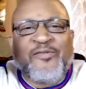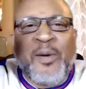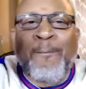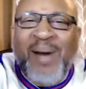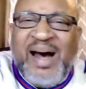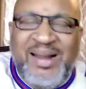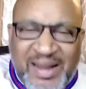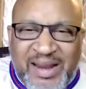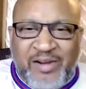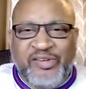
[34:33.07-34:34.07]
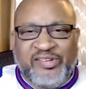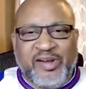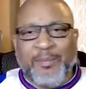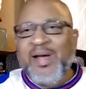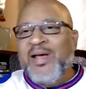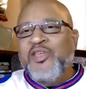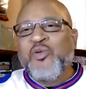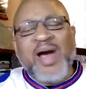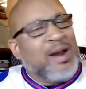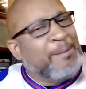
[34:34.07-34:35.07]
for my leadership. You
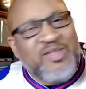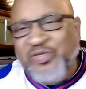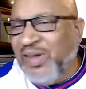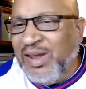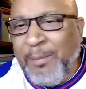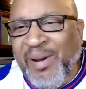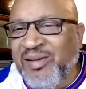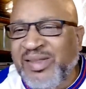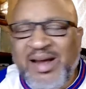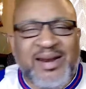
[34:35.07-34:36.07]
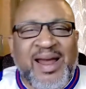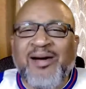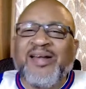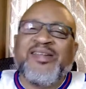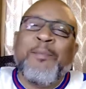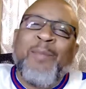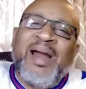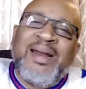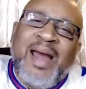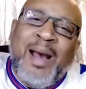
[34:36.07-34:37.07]
got to be thinking about that now because it
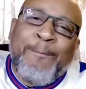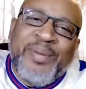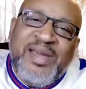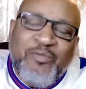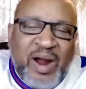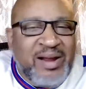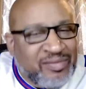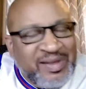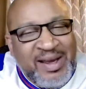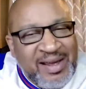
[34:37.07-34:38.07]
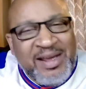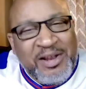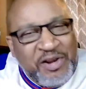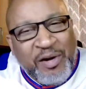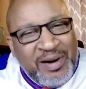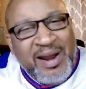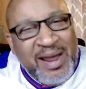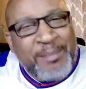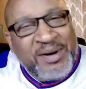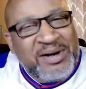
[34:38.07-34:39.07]
might not be right there in your
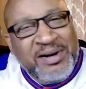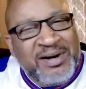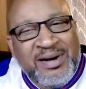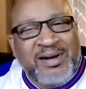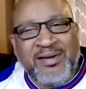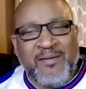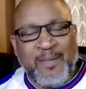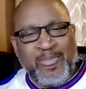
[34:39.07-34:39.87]
neighborhood.